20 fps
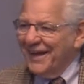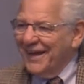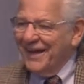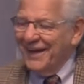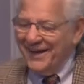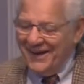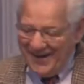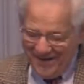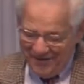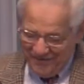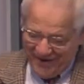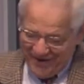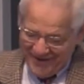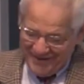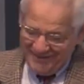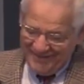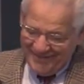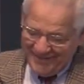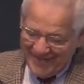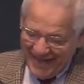At any
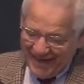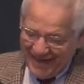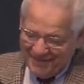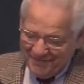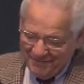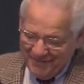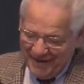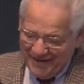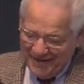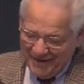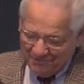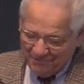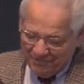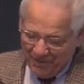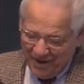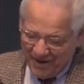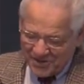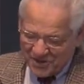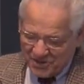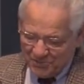rate, that made it
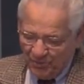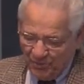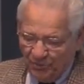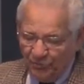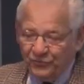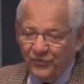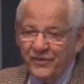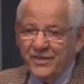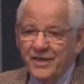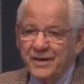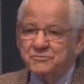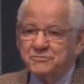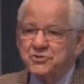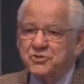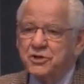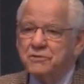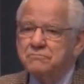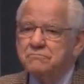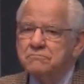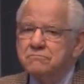possible for them
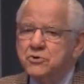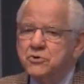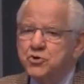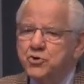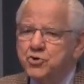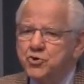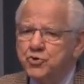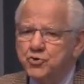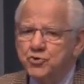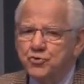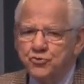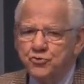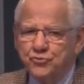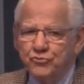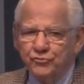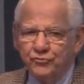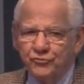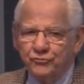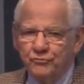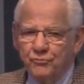to
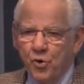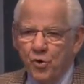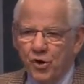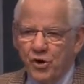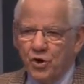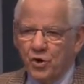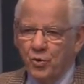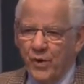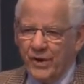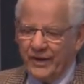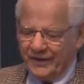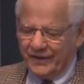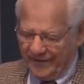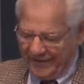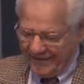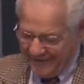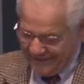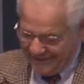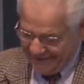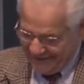move more
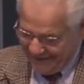quickly.